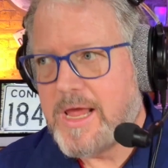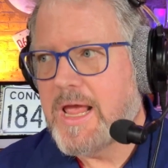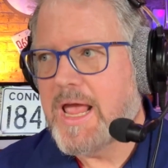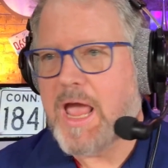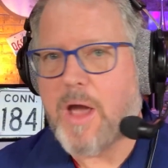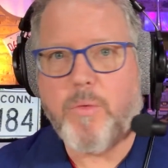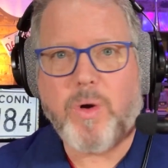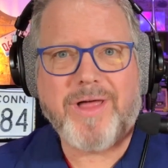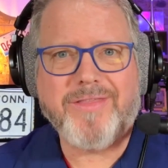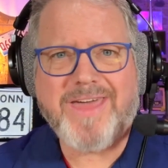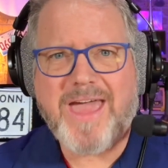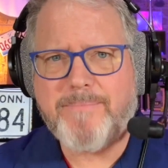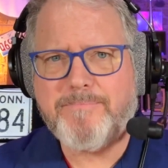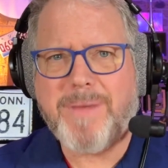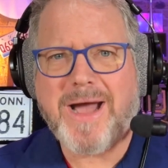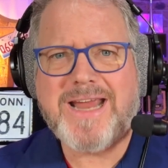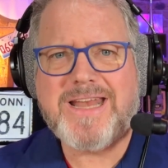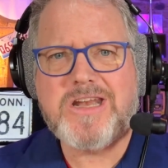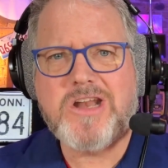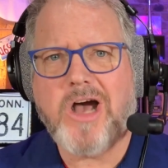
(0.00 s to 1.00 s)
And while that
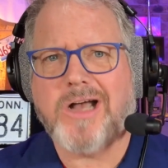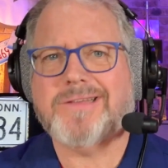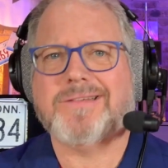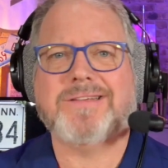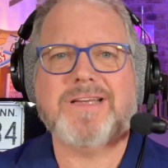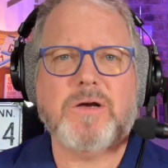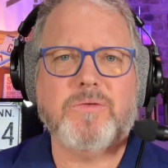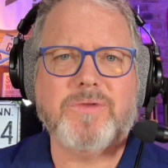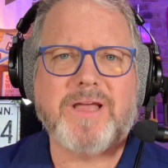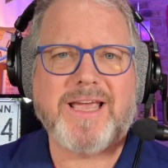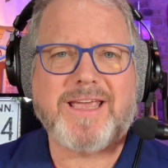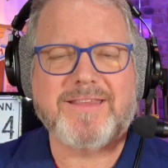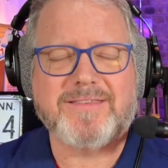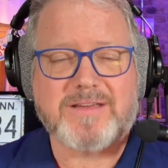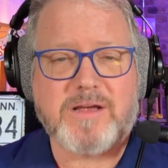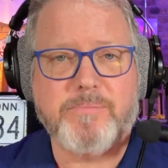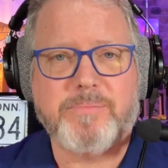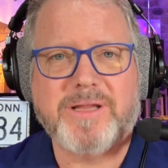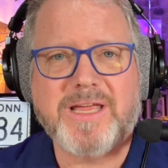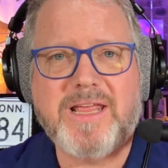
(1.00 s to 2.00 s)
might not sound like it's
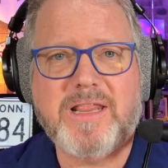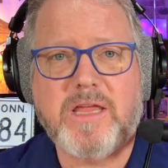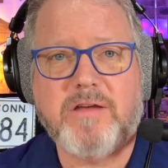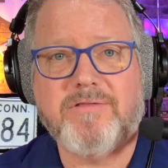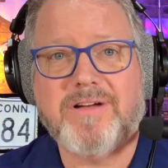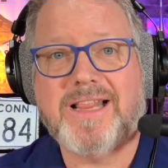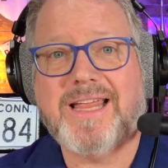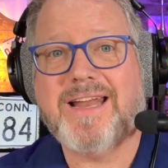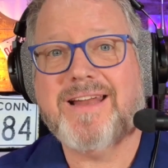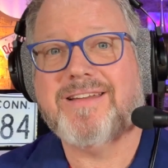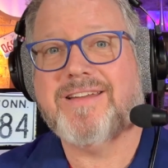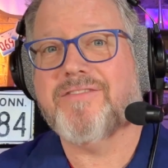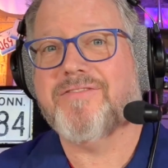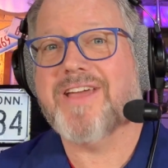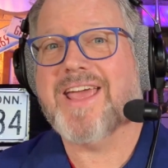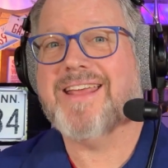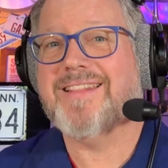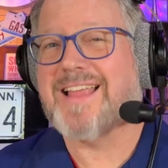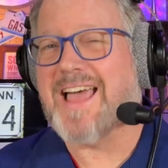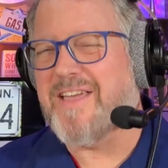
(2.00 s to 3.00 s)
completely related to
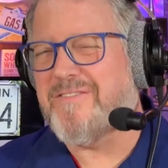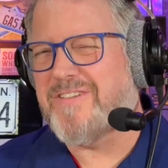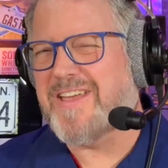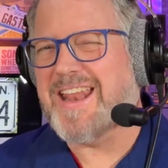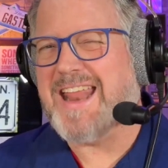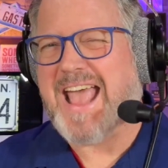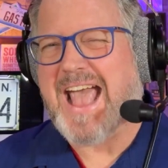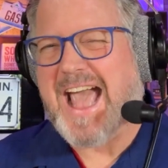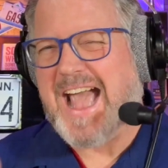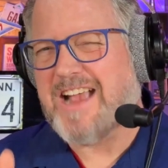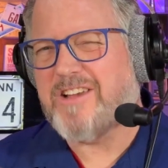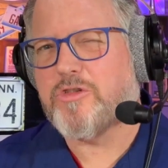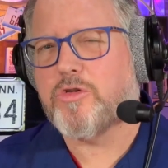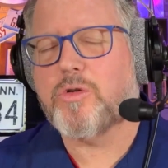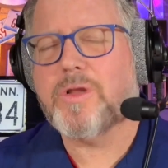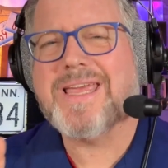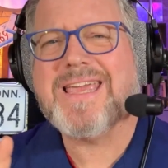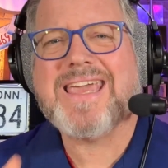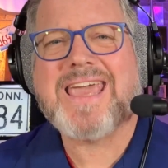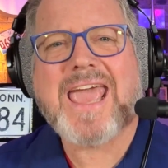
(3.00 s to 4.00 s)
van life, it
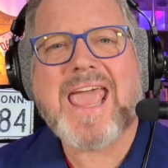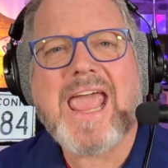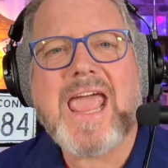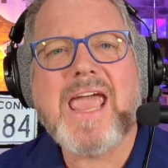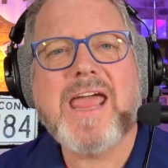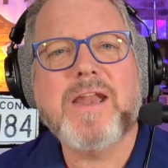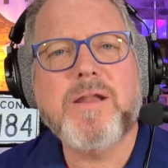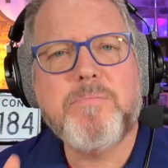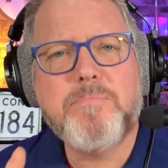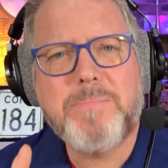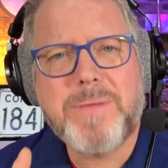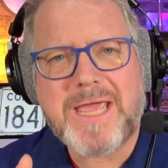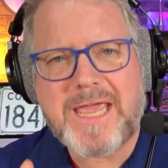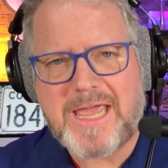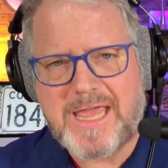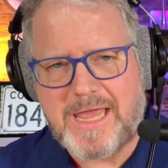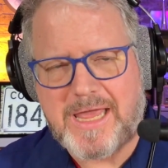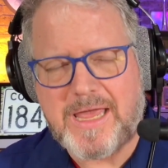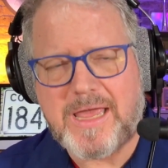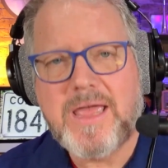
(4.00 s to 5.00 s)
actually can
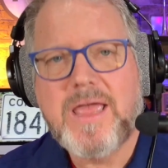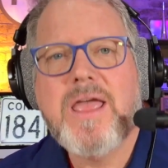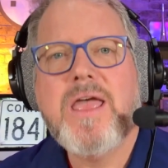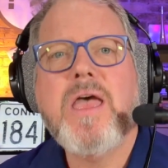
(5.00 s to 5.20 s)
be.